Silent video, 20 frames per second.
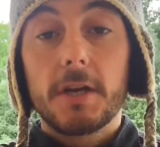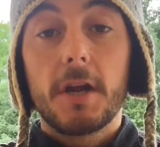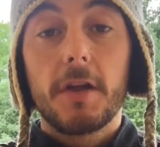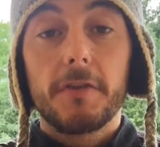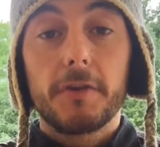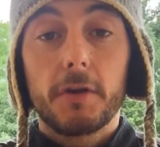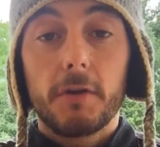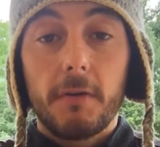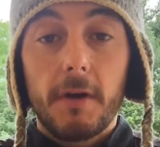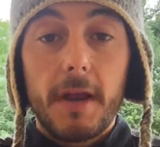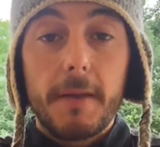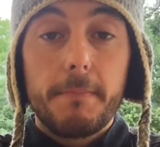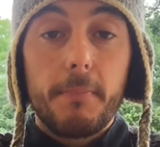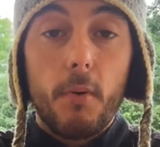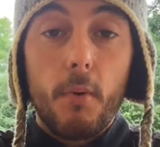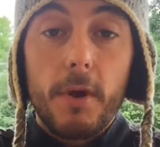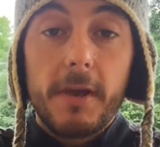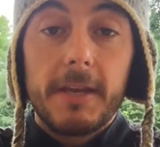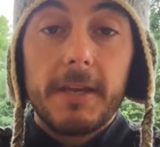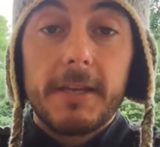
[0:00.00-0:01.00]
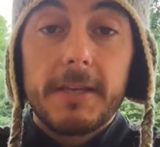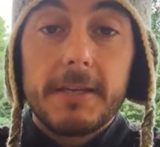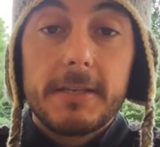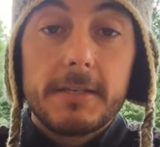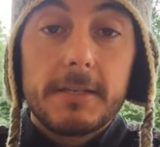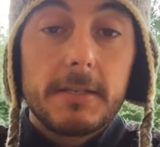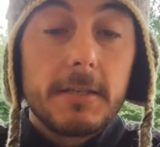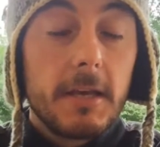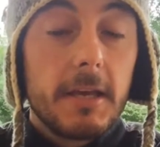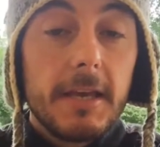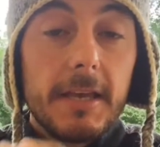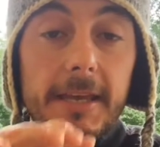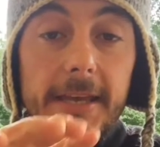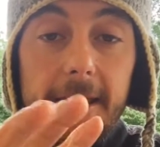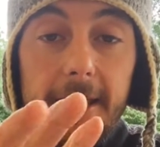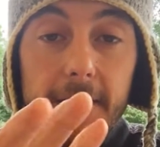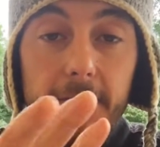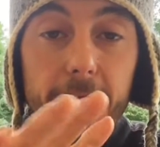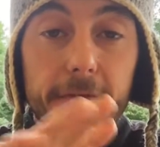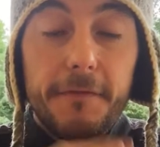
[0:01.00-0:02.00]
another great point is
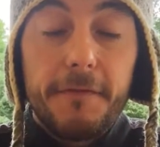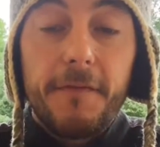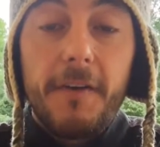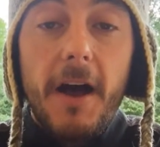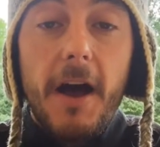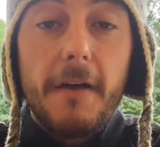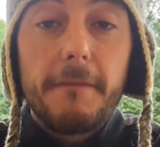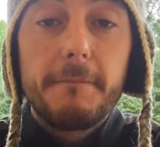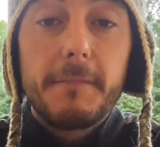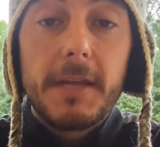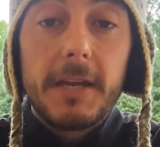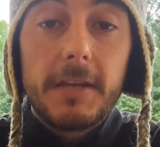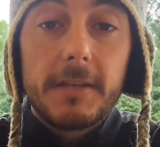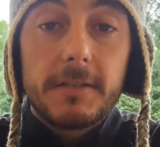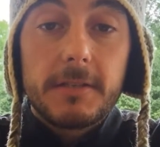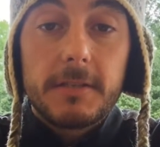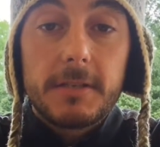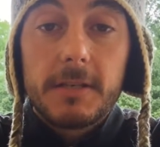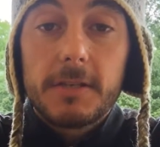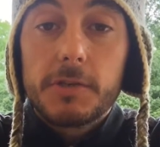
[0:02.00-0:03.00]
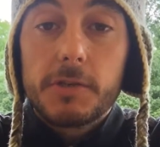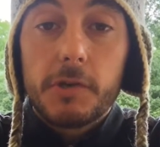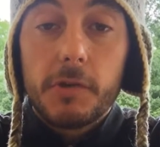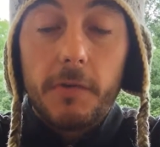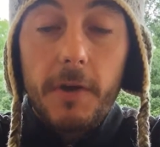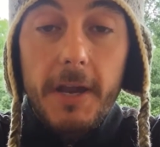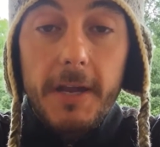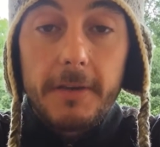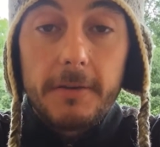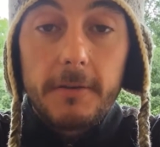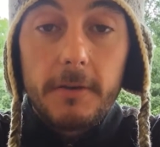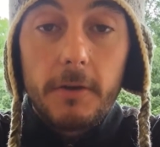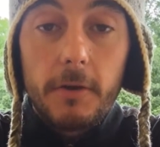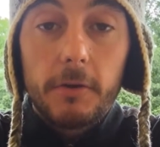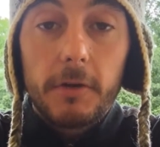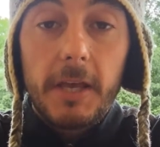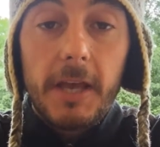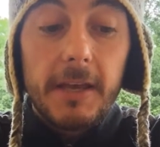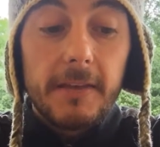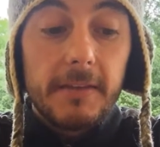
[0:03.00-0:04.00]
even 5 minutes is great.
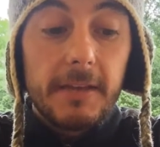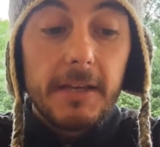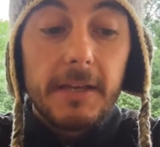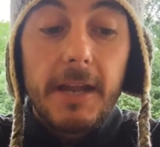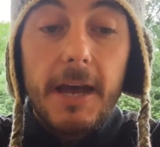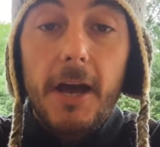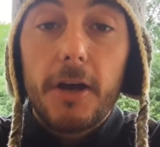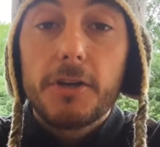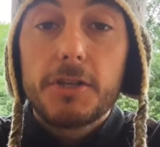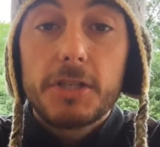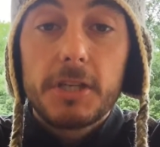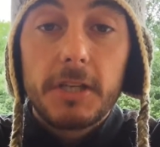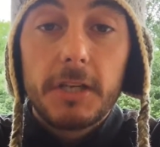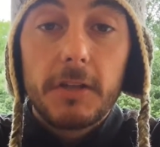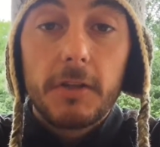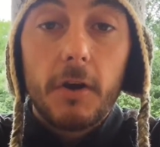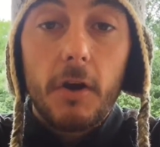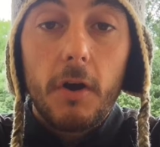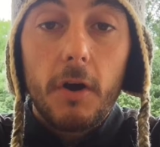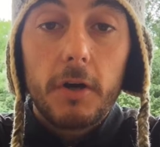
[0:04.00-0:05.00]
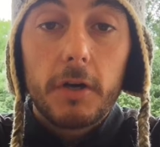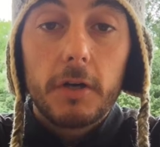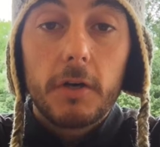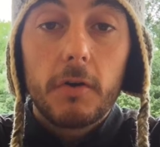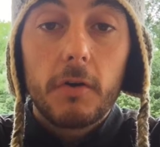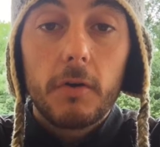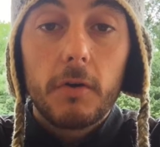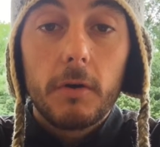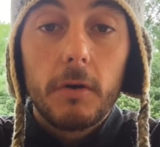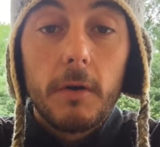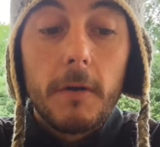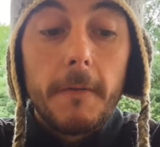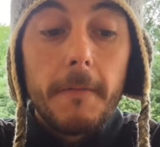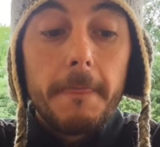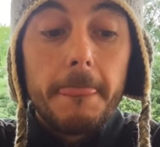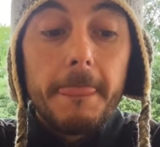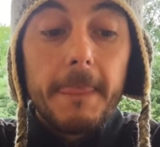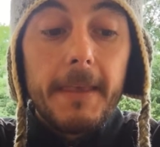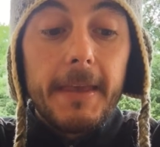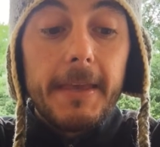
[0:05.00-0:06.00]
Okay, the analogy in the article
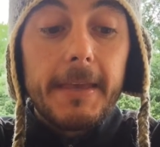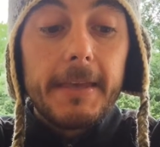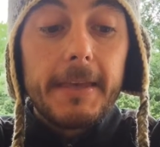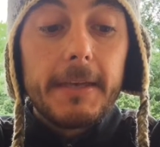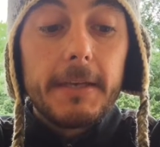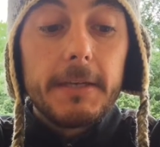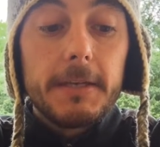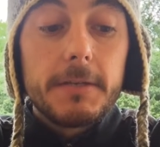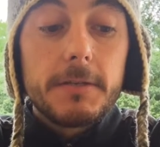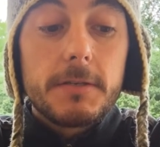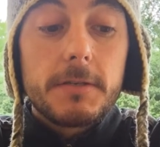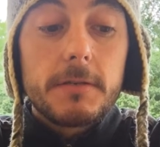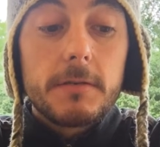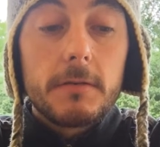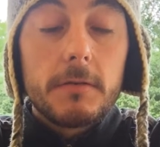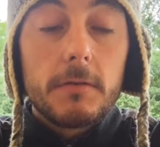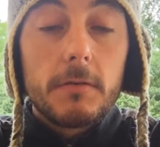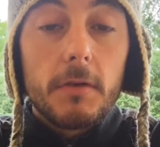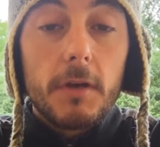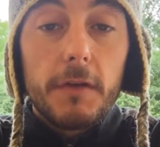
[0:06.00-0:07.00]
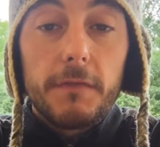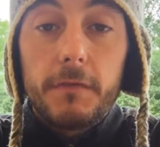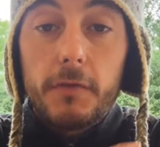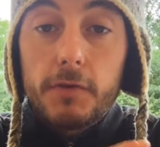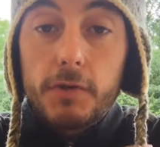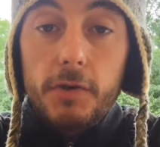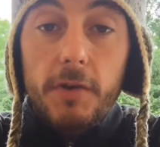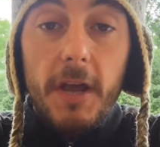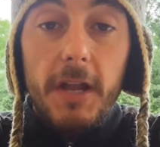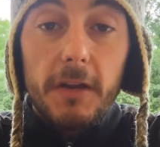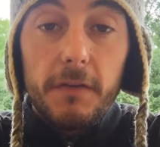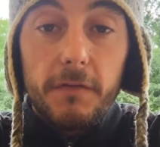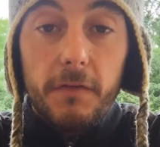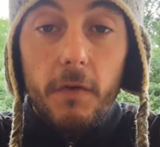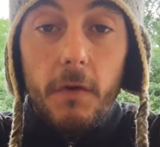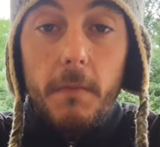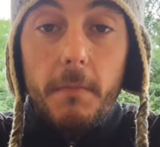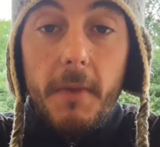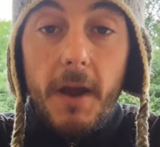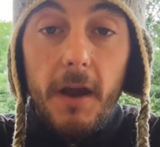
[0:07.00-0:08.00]
is, if you're training
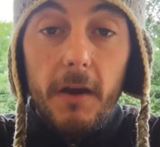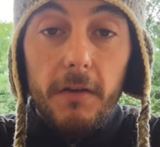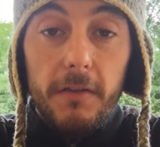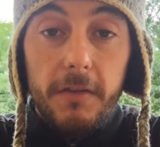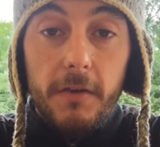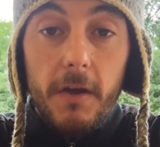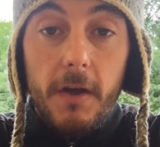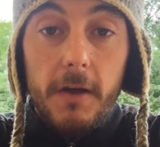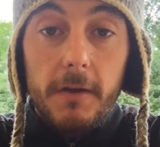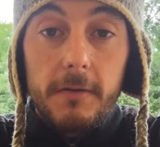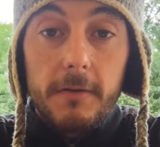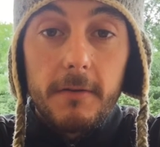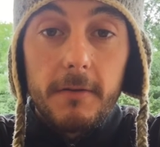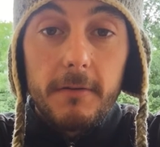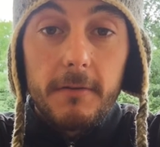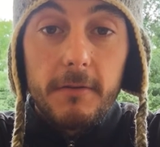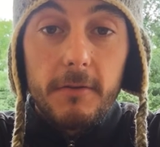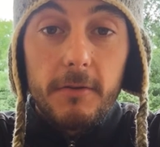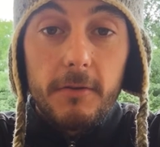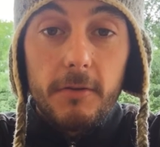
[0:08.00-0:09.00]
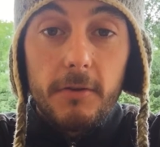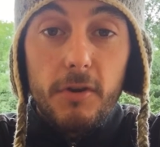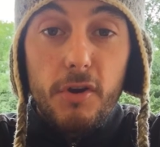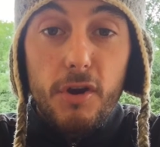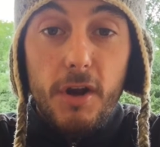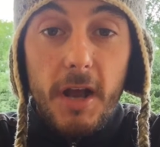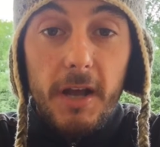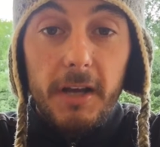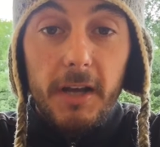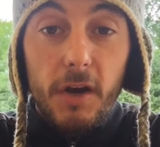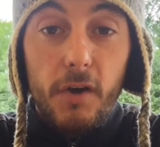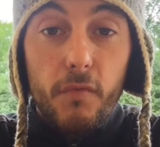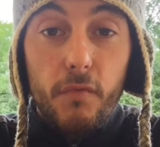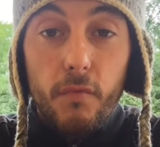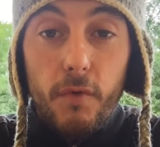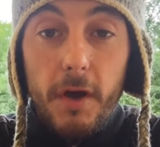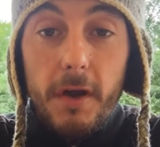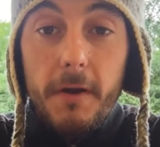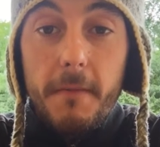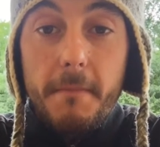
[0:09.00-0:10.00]
for a marathon, you're not going to
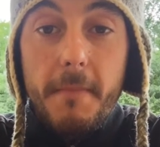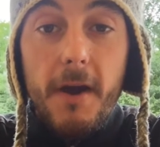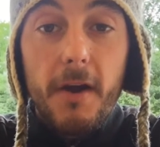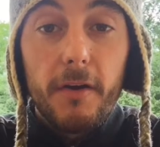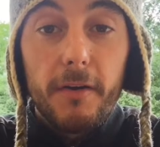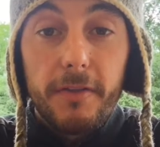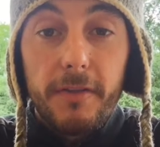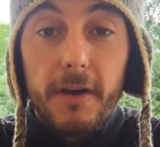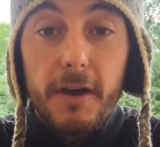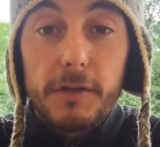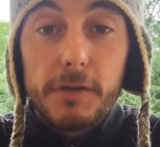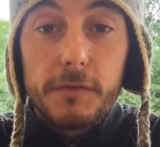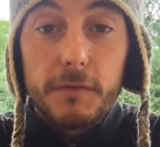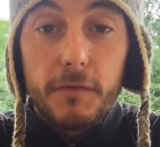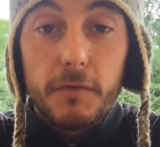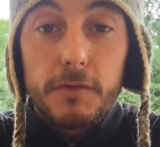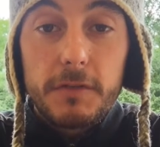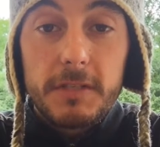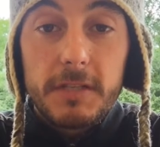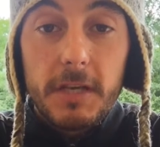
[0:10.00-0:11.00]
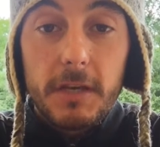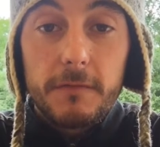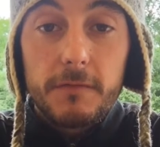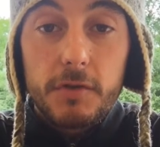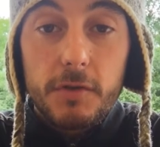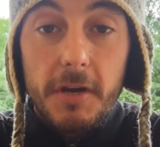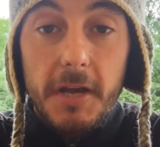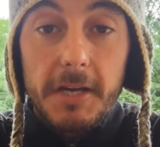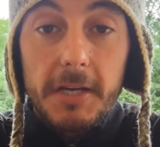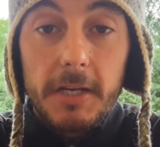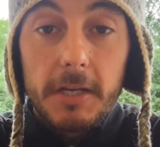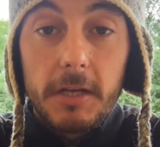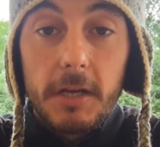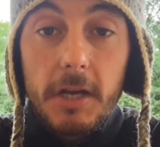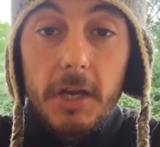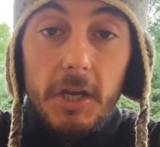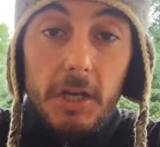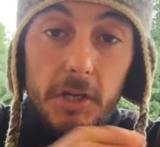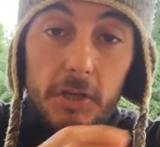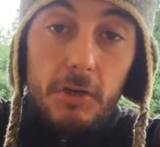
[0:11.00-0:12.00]
run a marathon your first day of training.
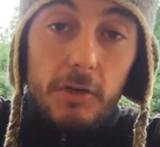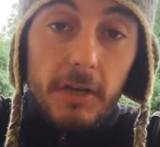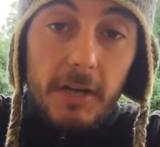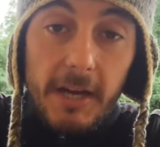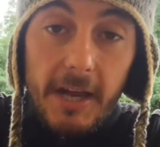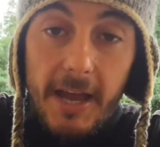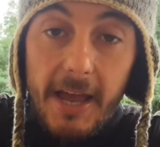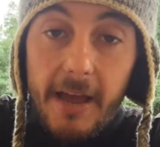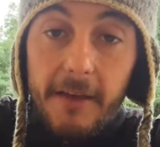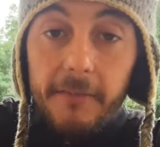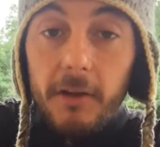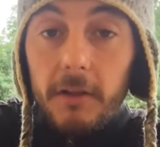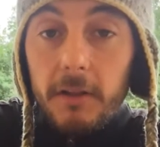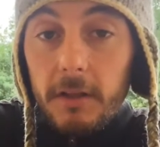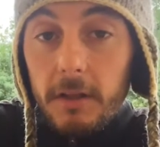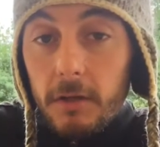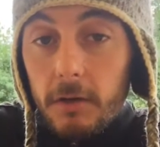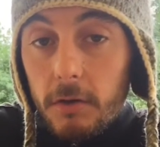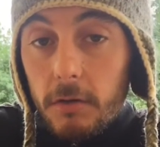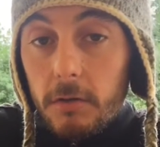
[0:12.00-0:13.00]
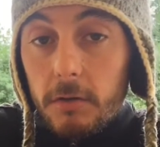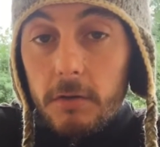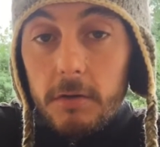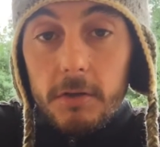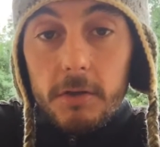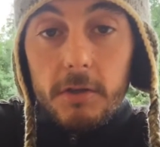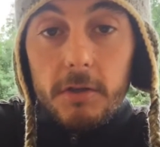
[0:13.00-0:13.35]
You're going to have a little